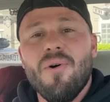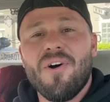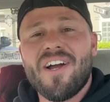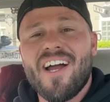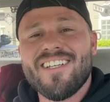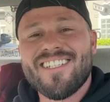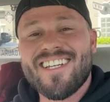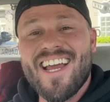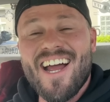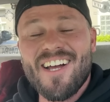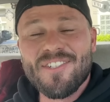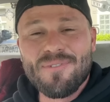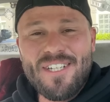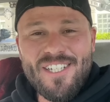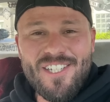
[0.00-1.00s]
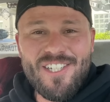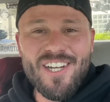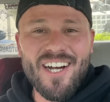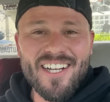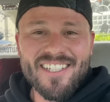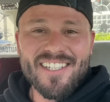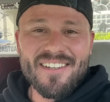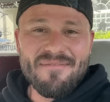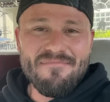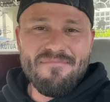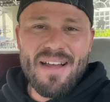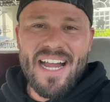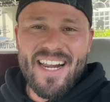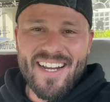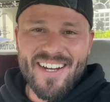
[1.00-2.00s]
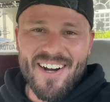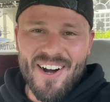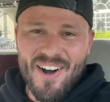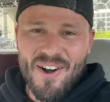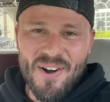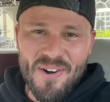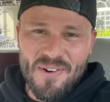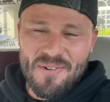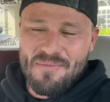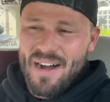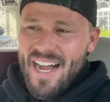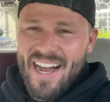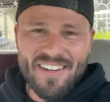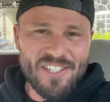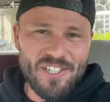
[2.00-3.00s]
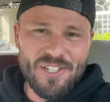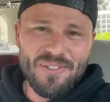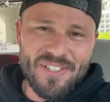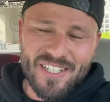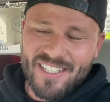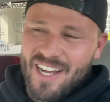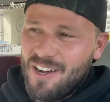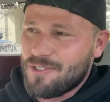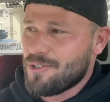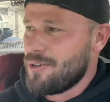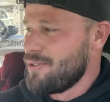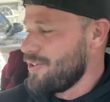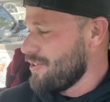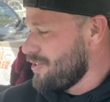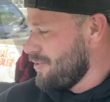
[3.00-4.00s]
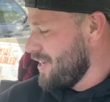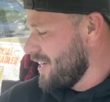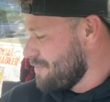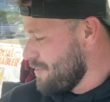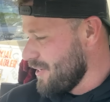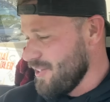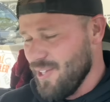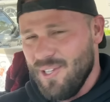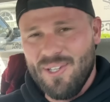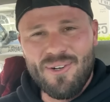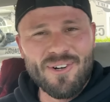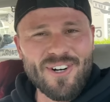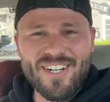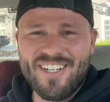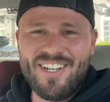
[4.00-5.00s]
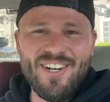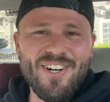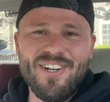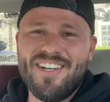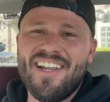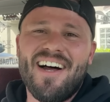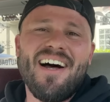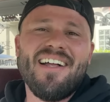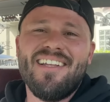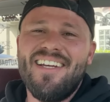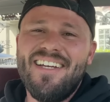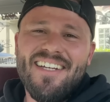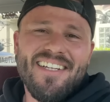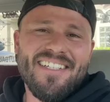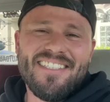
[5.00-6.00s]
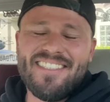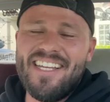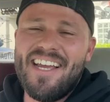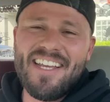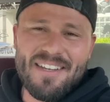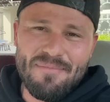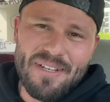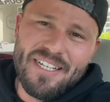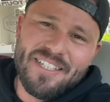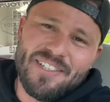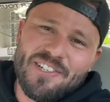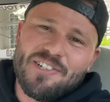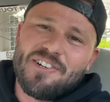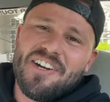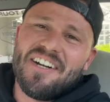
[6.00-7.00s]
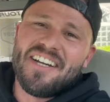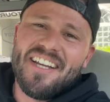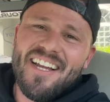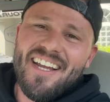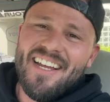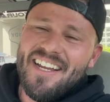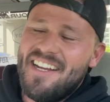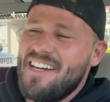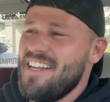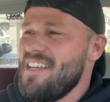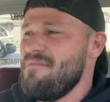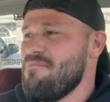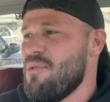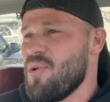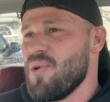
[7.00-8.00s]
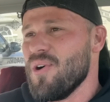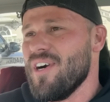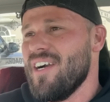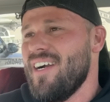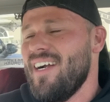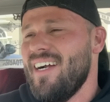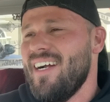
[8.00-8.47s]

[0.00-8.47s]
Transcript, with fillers: Guys and gals, we just made it home. I had to shoot this outro real quick, but Lauren could not stand to be in the truck anymore.